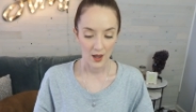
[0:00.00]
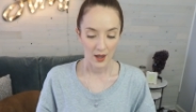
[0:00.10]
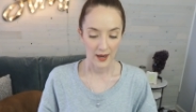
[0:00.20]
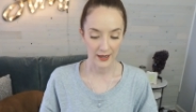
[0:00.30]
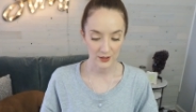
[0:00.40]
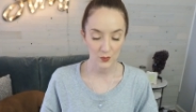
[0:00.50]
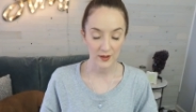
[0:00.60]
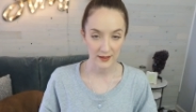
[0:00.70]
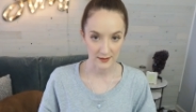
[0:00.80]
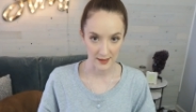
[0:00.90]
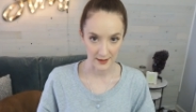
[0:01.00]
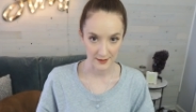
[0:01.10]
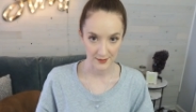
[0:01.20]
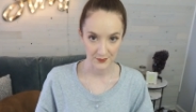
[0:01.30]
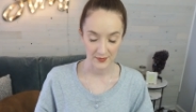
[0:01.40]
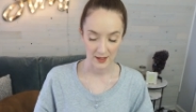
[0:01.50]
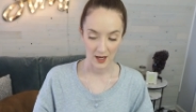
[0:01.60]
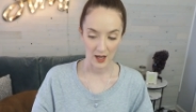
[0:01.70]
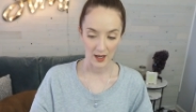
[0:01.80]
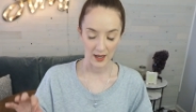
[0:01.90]
Here's what this does.
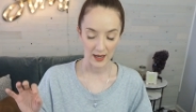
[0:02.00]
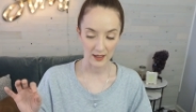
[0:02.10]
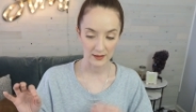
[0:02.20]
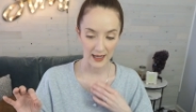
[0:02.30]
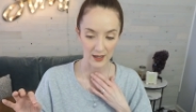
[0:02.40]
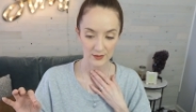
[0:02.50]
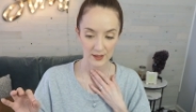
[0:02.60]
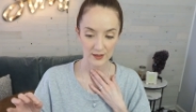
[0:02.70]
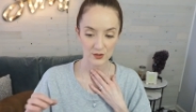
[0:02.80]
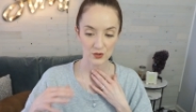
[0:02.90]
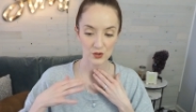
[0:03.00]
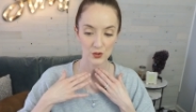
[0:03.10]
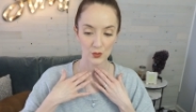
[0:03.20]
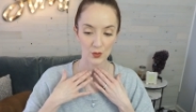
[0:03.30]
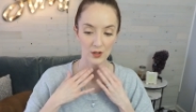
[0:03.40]
it allows us to